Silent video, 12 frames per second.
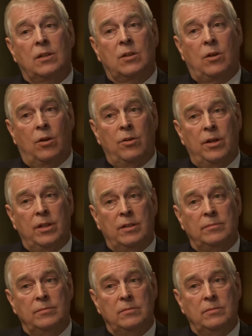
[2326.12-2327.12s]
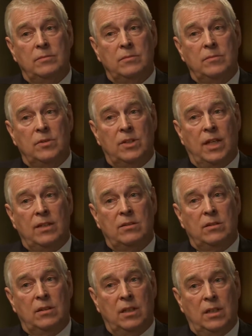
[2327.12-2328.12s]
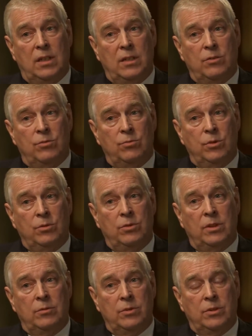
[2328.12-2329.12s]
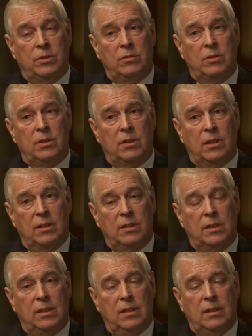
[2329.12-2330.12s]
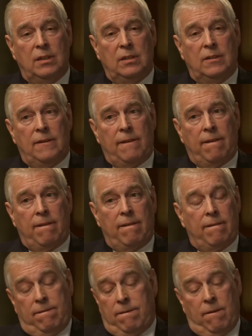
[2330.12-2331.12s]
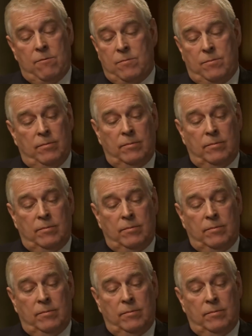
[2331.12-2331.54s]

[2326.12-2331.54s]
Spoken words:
coroner says, and he has ruled that it was suicide. So